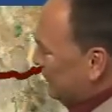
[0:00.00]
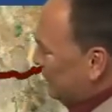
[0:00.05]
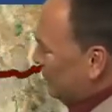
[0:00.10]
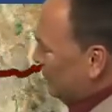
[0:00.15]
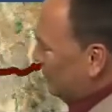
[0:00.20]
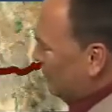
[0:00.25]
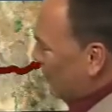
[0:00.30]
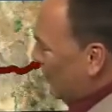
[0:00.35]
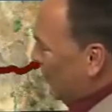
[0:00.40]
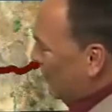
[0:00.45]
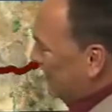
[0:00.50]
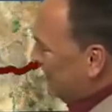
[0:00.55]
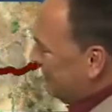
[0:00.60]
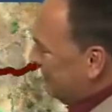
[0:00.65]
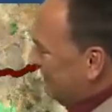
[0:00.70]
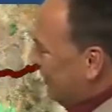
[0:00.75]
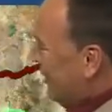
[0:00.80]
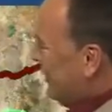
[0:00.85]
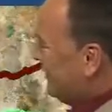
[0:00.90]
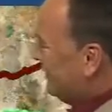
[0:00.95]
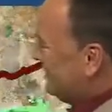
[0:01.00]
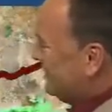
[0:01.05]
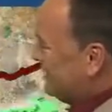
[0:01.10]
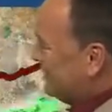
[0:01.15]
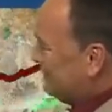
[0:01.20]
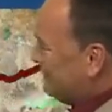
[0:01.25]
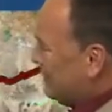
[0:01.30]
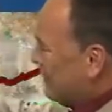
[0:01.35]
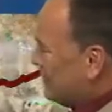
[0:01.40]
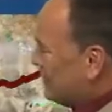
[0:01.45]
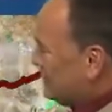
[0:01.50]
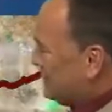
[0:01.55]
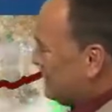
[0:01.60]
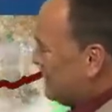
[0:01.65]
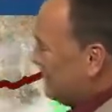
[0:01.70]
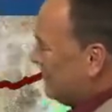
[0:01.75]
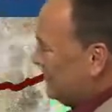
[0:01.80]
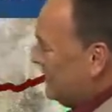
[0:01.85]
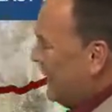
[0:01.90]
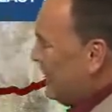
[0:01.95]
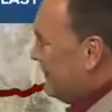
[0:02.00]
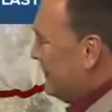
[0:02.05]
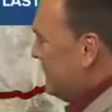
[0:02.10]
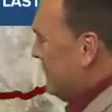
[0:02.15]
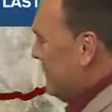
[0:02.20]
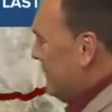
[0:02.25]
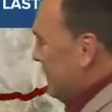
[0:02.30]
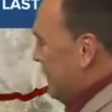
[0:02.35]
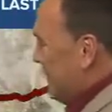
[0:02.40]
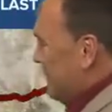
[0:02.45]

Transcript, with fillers: We'll call it partly to mostly cloudy,